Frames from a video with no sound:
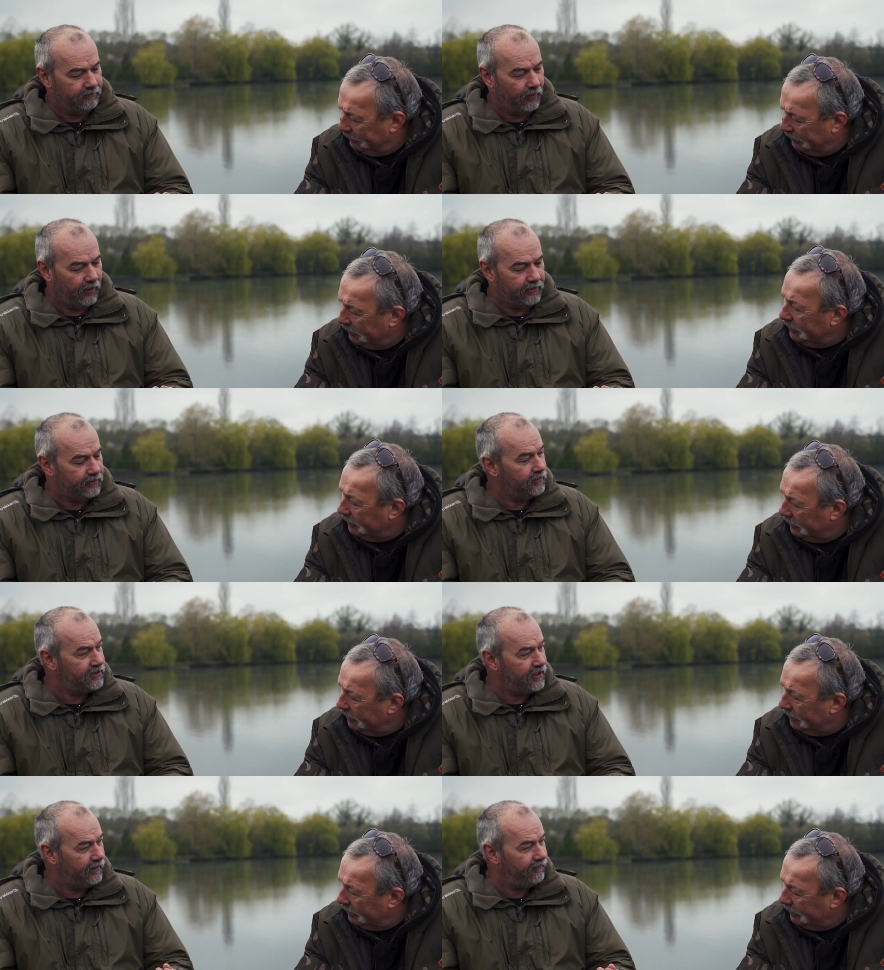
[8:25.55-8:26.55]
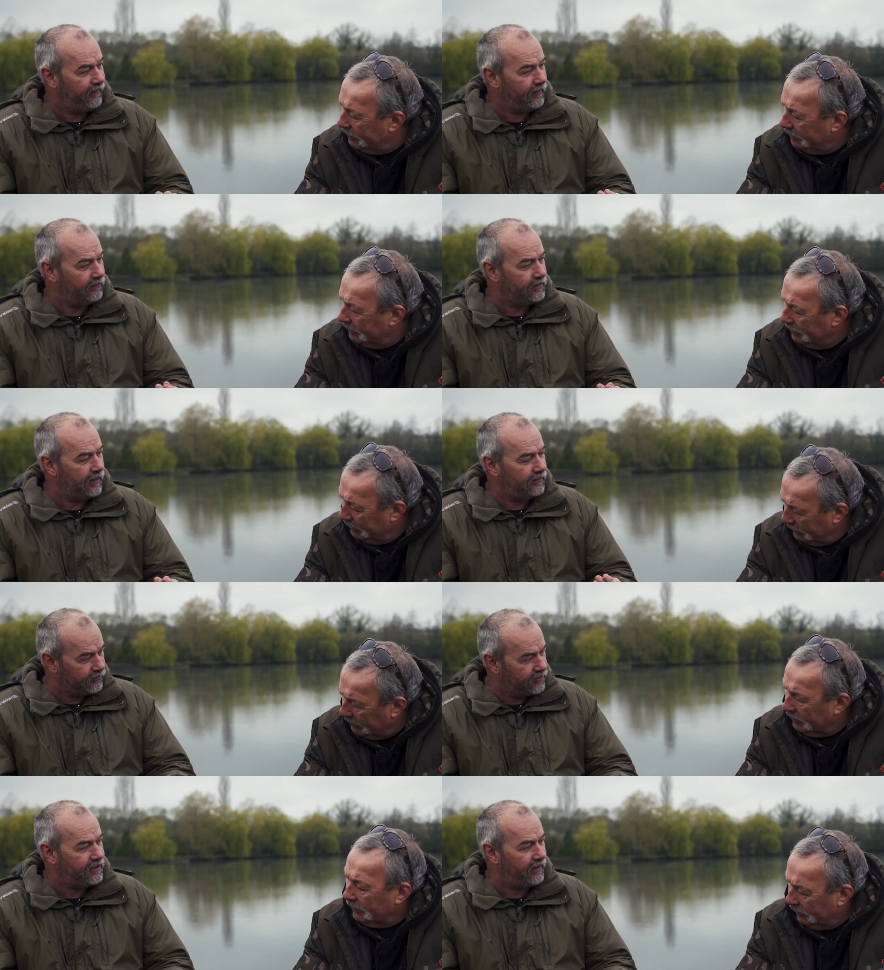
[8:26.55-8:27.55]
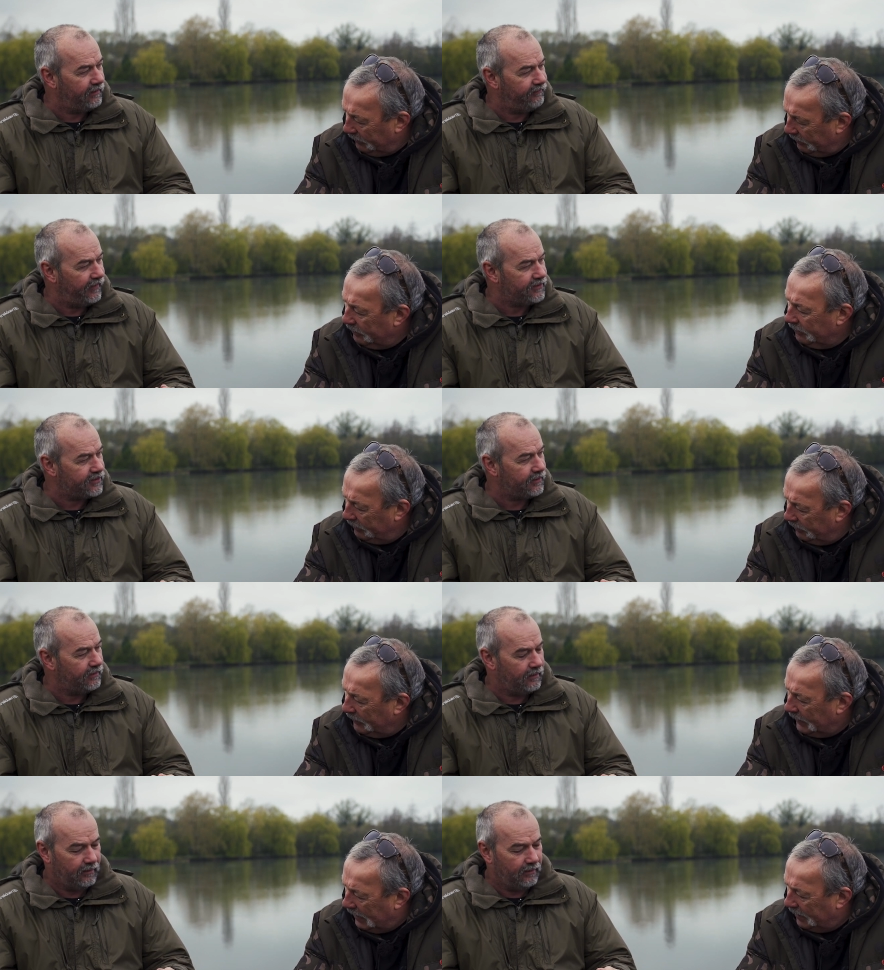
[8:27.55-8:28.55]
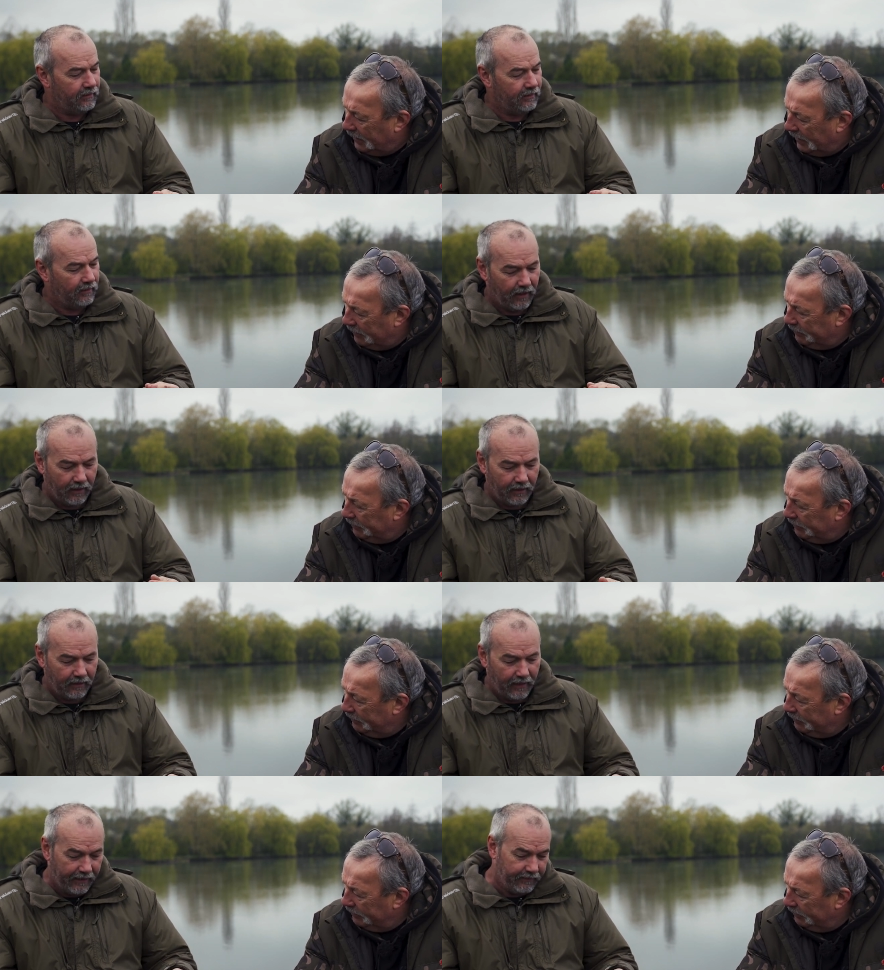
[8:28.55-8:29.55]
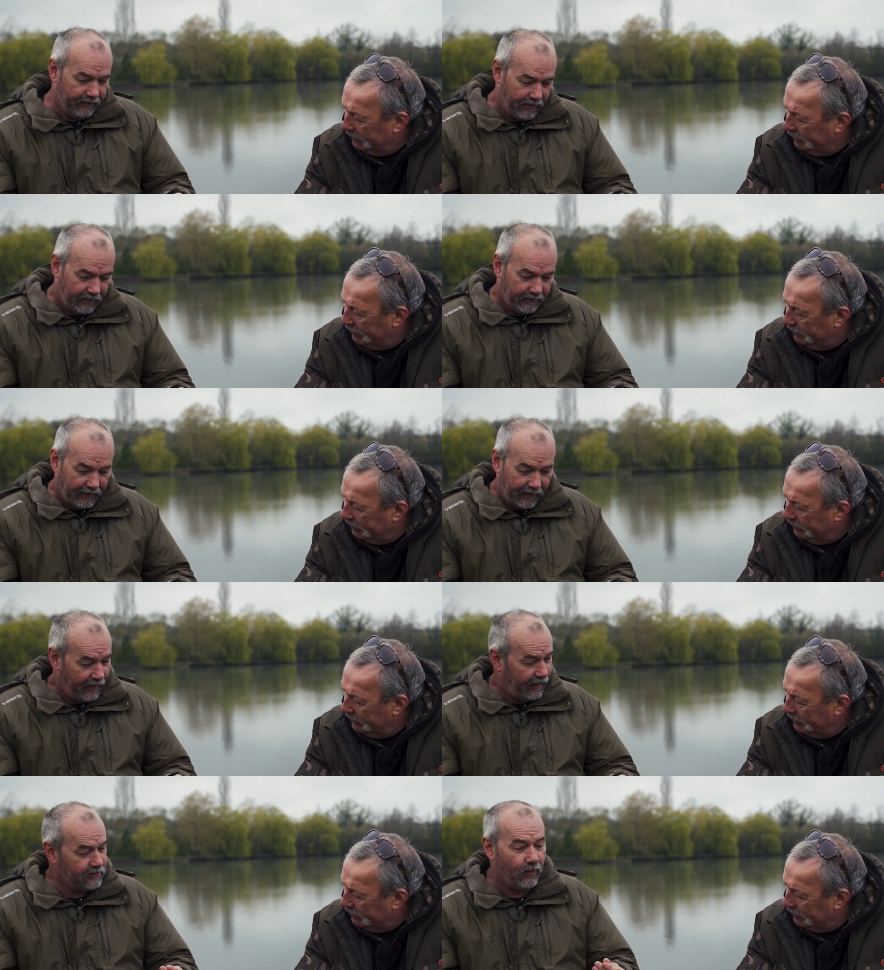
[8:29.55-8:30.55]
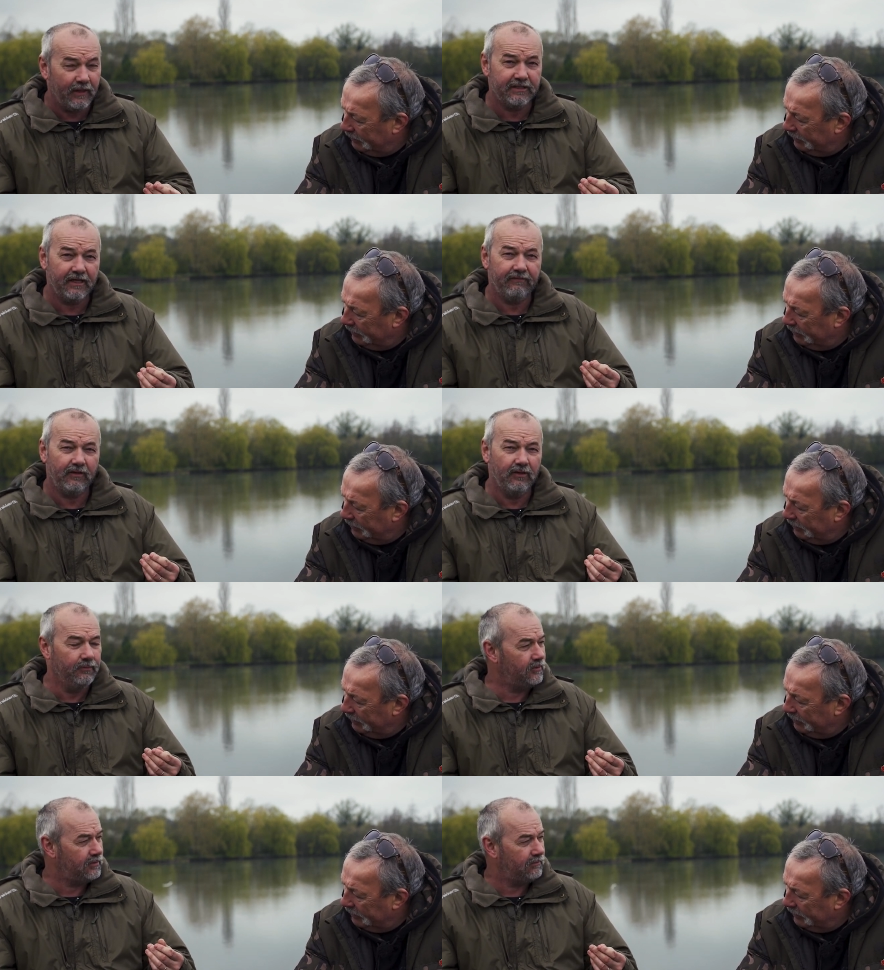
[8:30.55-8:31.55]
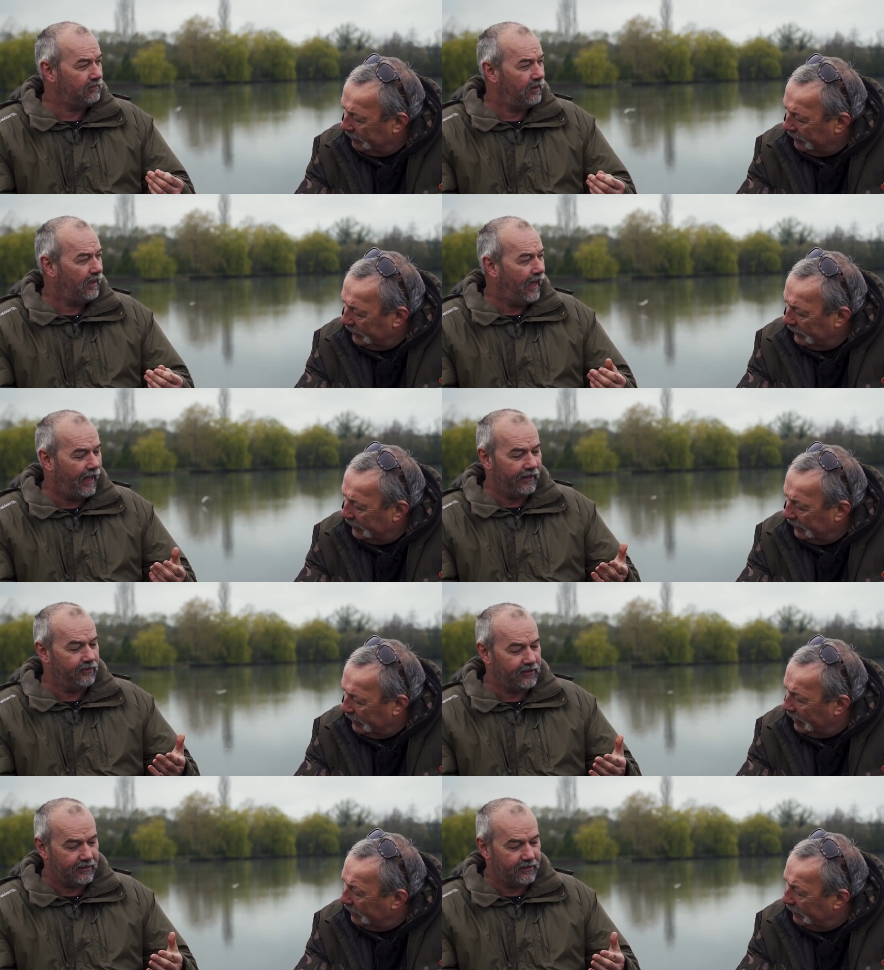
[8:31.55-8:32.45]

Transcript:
Speaker 1: but it doesn't stain your fingers, it doesn't stain the fish. Yeah, yeah. Uh, and it's quite safe for humans. I use